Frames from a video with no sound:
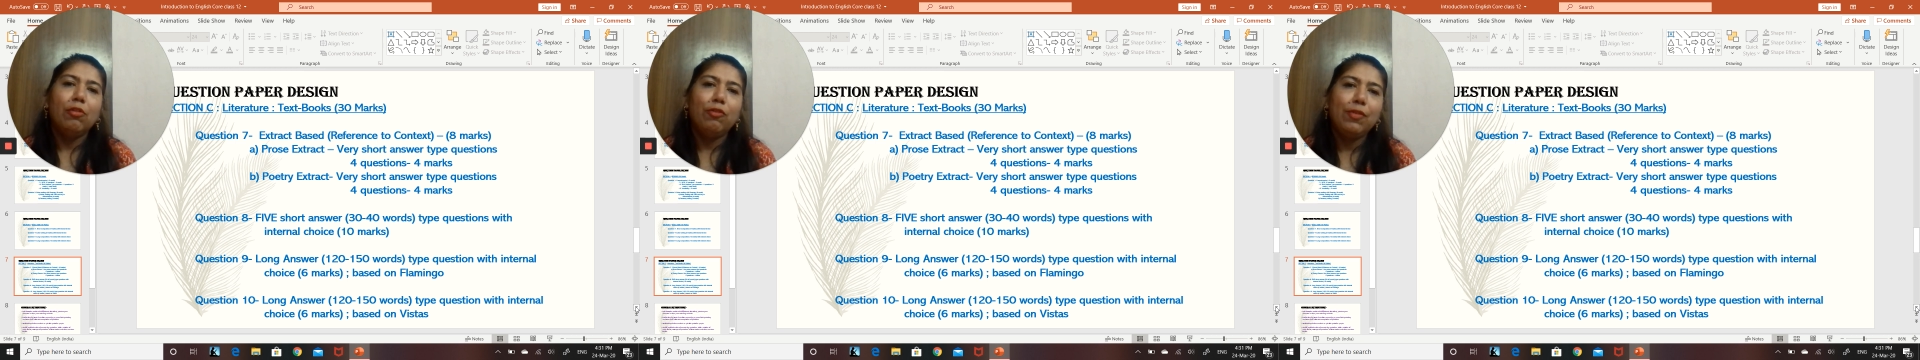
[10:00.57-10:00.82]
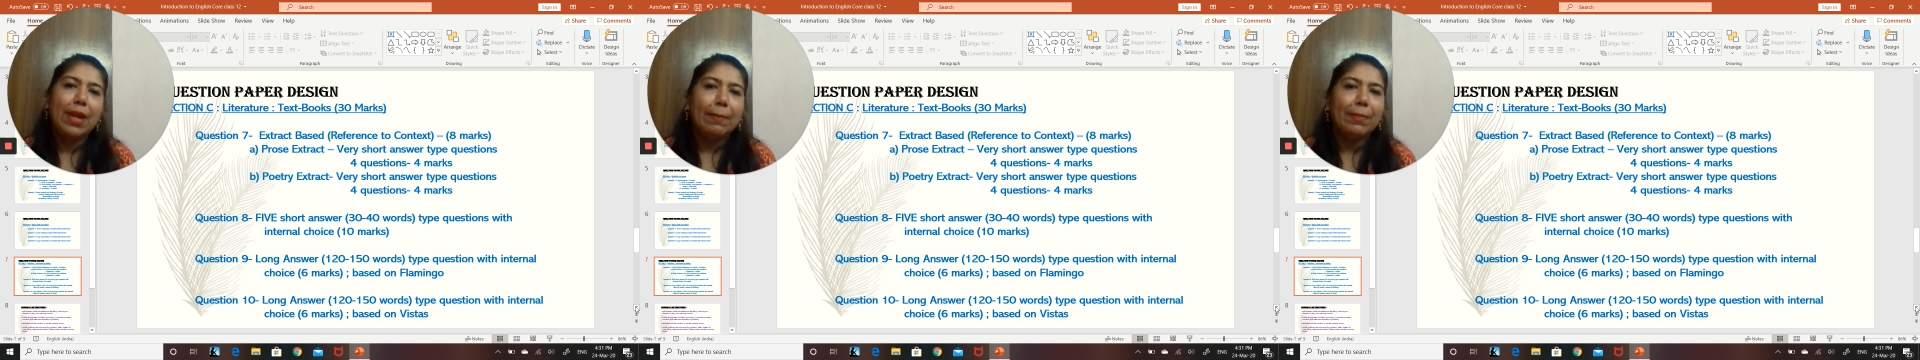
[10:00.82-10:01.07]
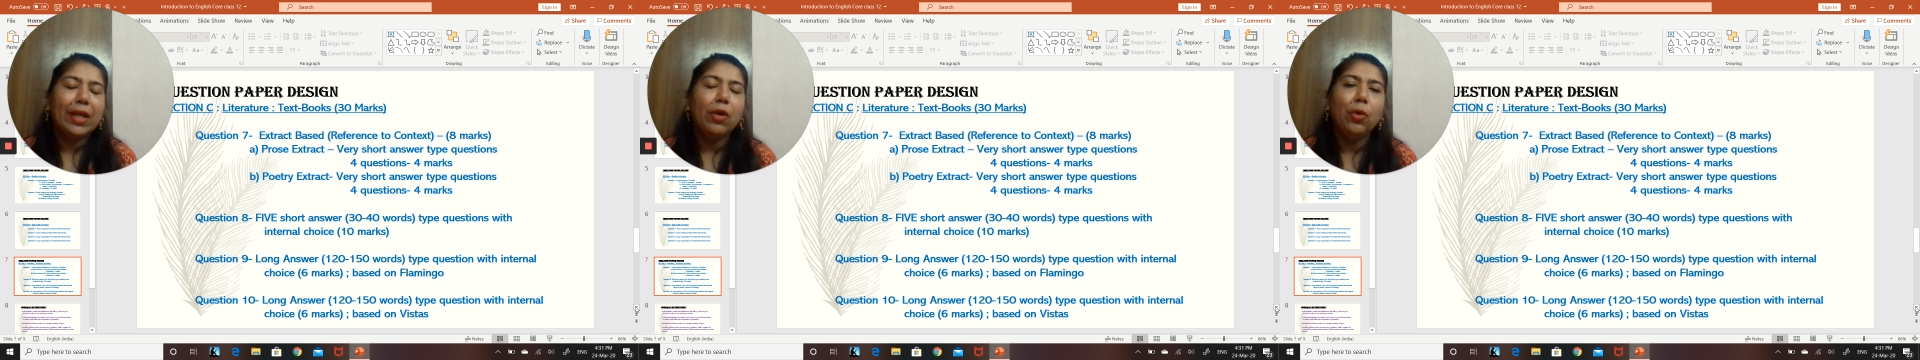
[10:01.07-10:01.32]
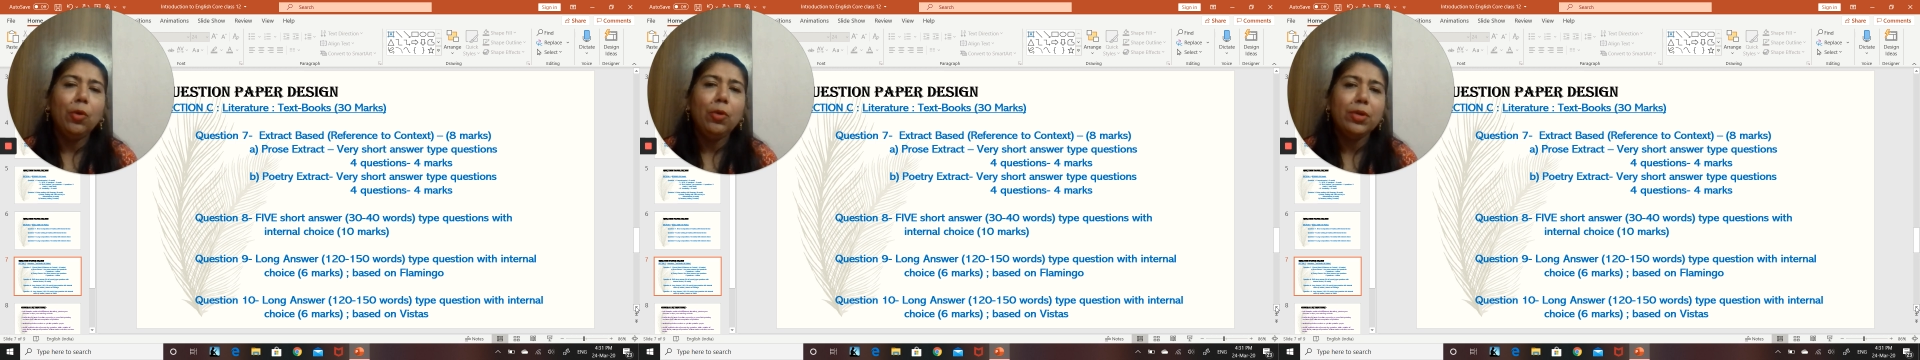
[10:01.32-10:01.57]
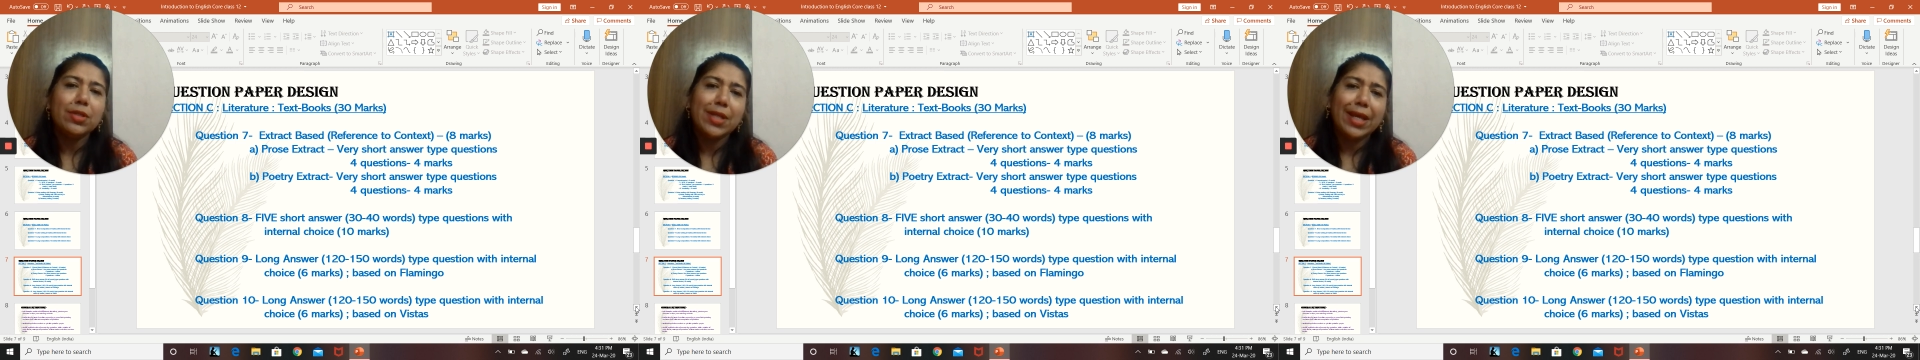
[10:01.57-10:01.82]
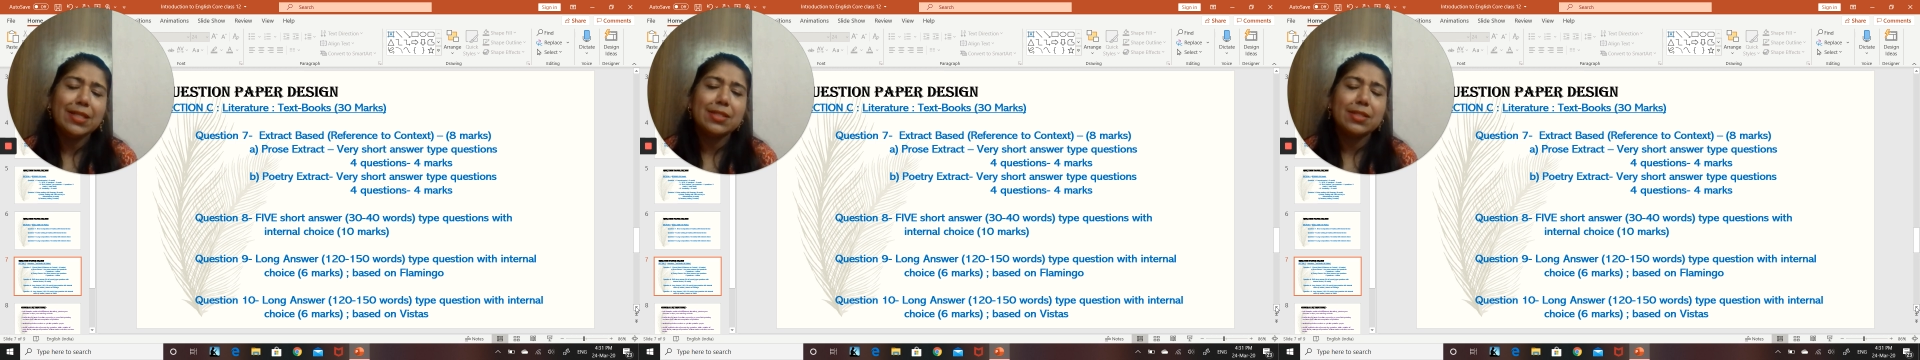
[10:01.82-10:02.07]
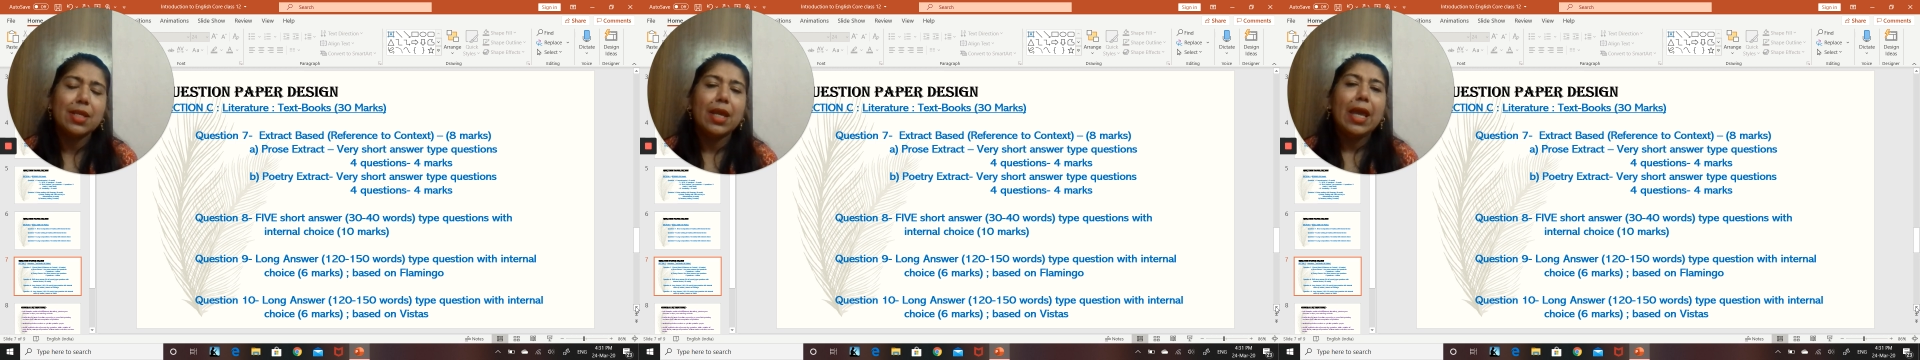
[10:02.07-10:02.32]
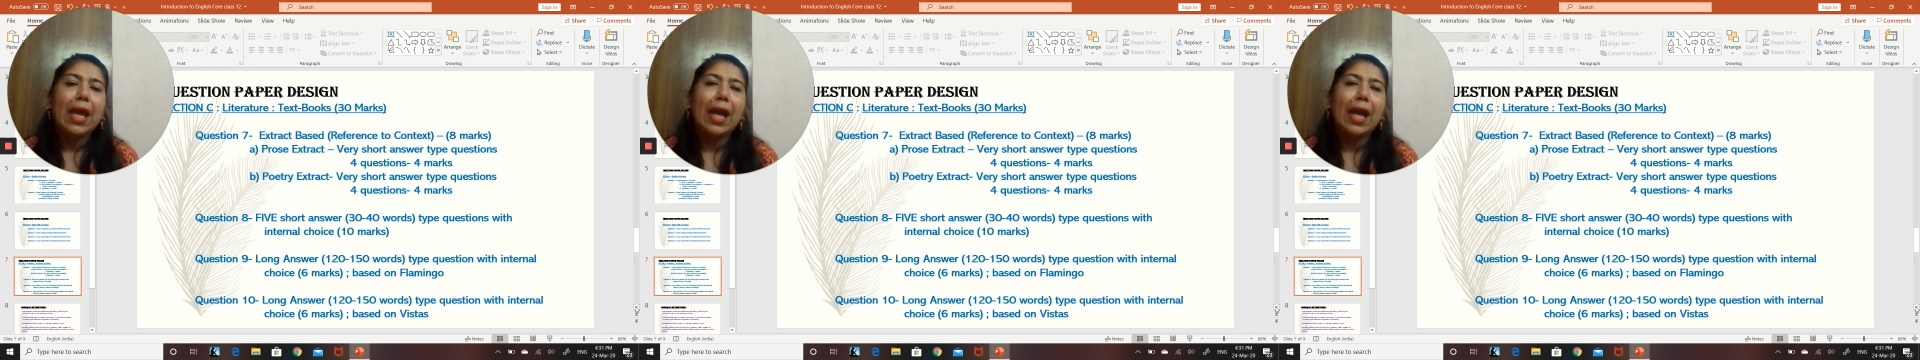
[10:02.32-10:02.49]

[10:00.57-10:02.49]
Flamingo text,